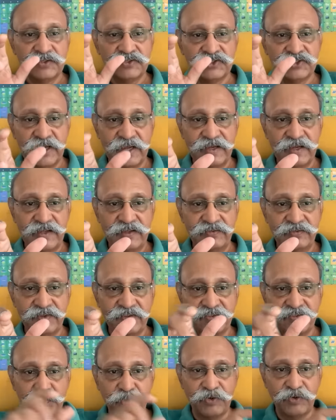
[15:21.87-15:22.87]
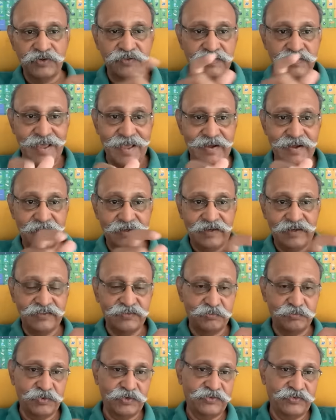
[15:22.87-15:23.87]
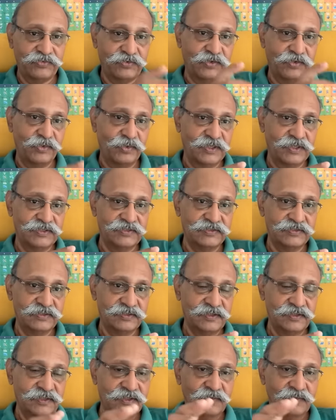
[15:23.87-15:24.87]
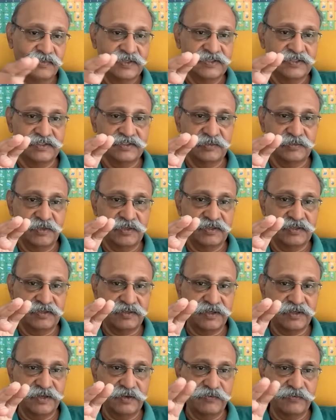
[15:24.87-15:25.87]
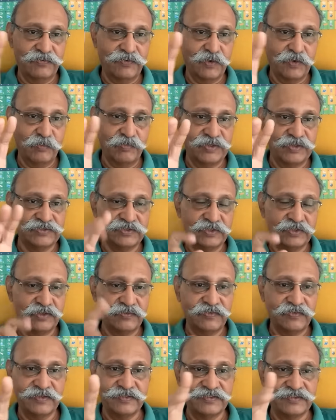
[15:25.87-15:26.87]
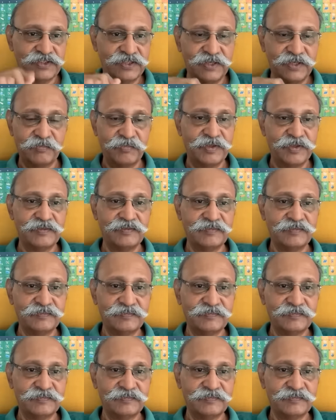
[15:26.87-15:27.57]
Chinese exports, direct exports to US, were just about 3 or 4% of its GDP.